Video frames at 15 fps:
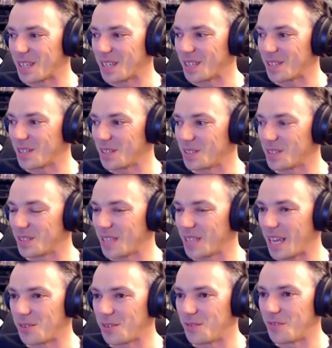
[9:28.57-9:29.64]
I think because
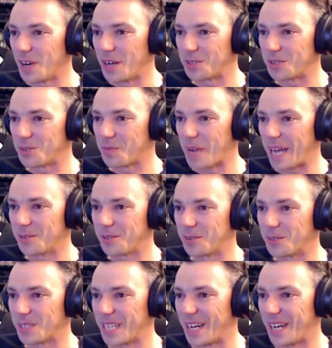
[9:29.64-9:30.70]
they do virtual
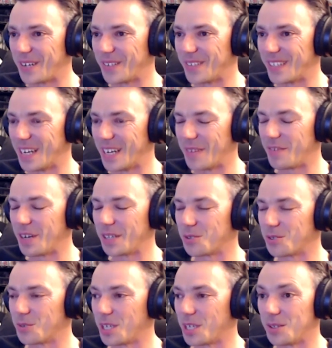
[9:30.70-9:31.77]
panels now, uh,
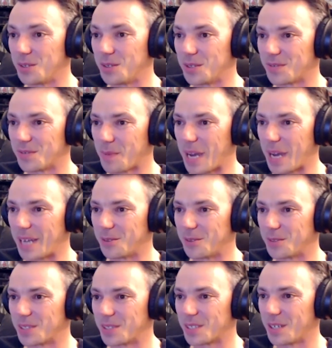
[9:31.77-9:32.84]
virtual oh, queues okay. for
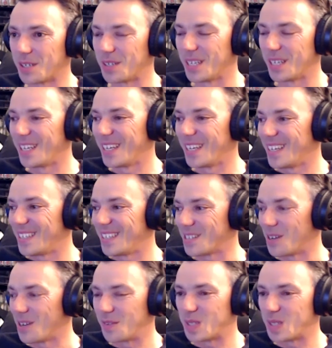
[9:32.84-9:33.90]
panels. So there's
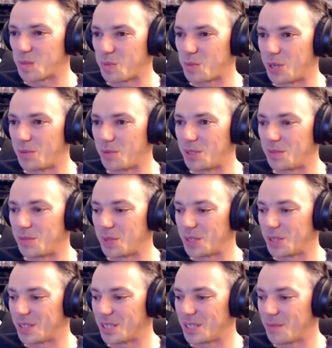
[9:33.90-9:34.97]
a lot of disappointment.
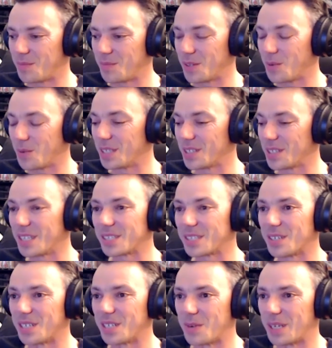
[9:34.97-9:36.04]
But um, the ones oh. I
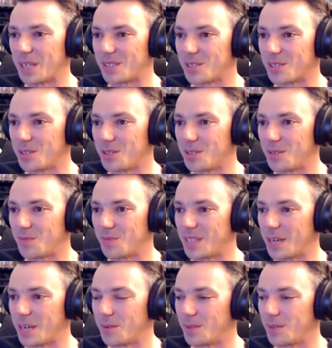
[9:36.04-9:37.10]
certainly went to,
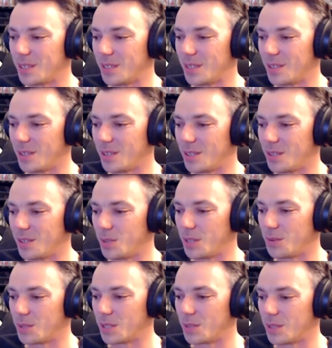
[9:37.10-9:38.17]
there were, you
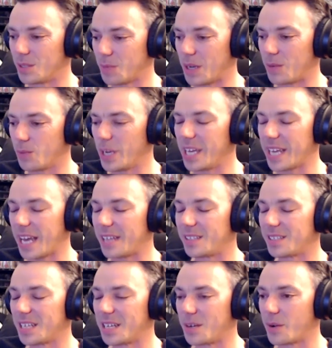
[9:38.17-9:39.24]
you would spend
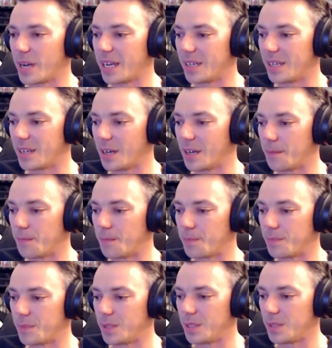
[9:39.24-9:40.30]
weekends anyway. Um,
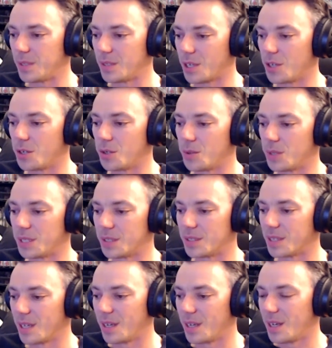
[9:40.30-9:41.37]
you'd queue and
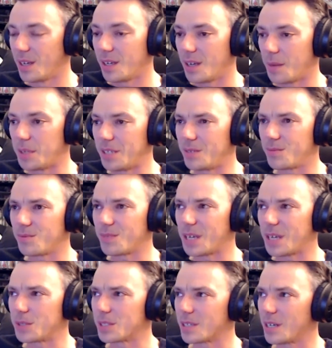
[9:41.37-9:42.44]
I mean,
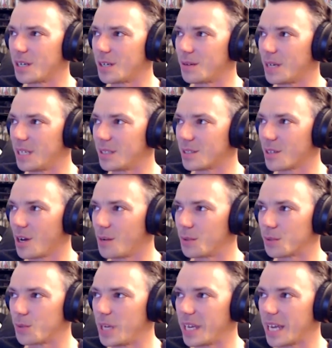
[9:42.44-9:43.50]
there was a in Star
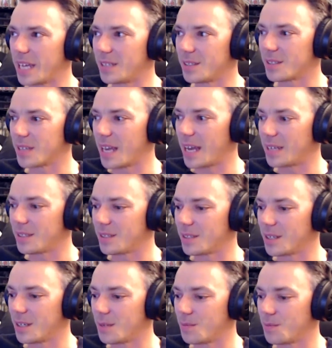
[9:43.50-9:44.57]
Wars weekends they had
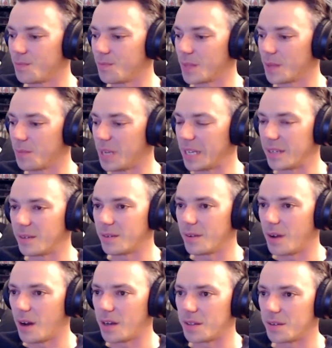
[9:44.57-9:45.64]
um, a big
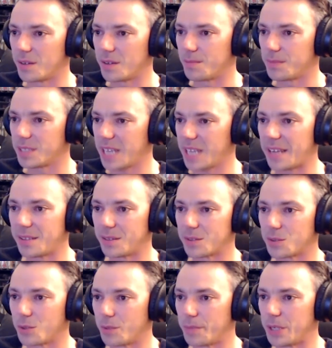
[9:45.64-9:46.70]
either
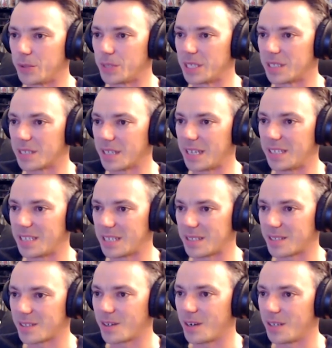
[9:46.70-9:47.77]
tents or buildings that they would set
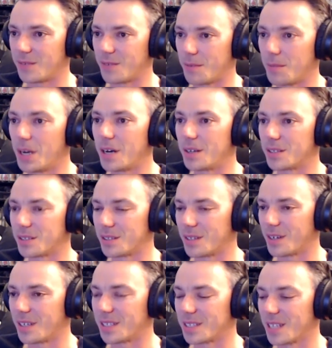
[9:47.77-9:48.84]
aside for
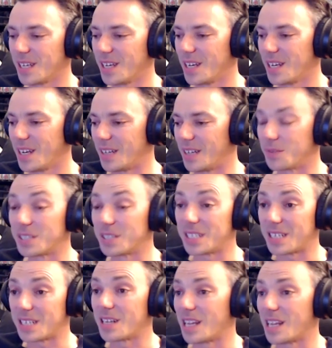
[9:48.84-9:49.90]
merchandise. And
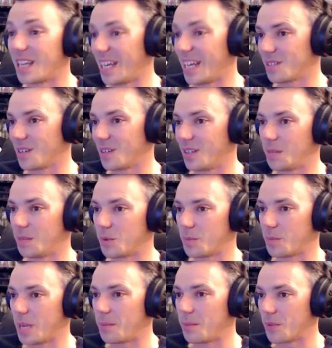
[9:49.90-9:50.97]
obviously, they'd only let a certain number
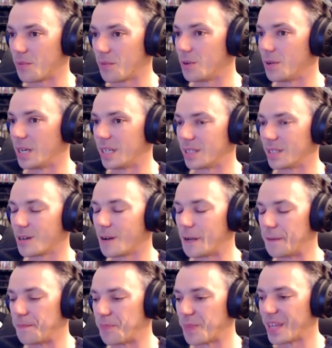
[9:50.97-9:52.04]
of people through at a
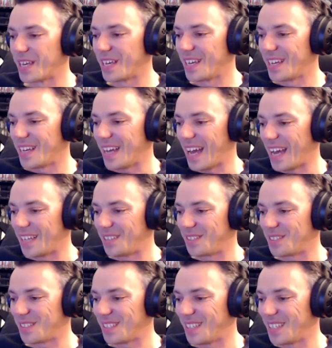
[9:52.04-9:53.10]
time. Mm.
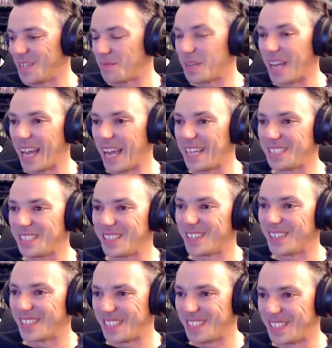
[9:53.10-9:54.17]
And it'd be 80,
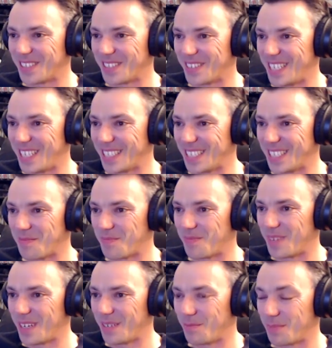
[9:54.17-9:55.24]
90 degrees in the
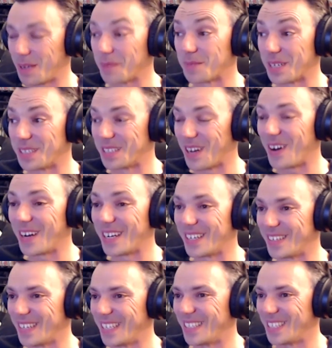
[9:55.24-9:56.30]
sometimes
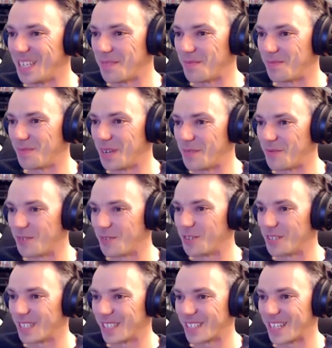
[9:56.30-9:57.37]
higher in the um,
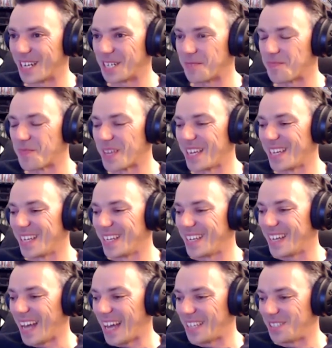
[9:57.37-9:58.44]
Florida sun. Yeah.
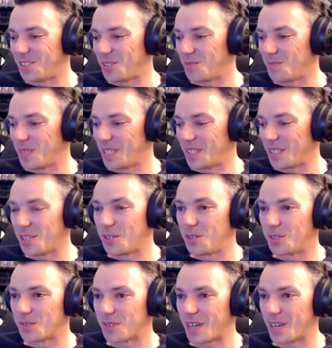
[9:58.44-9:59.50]
And you'd be in
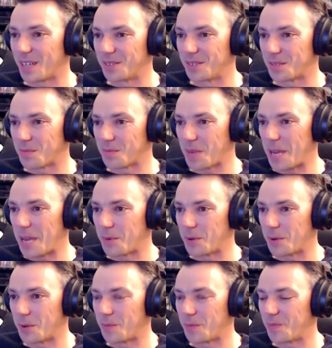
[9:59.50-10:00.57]
queues with hundreds of
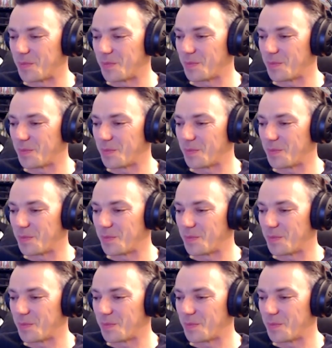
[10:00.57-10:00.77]
people.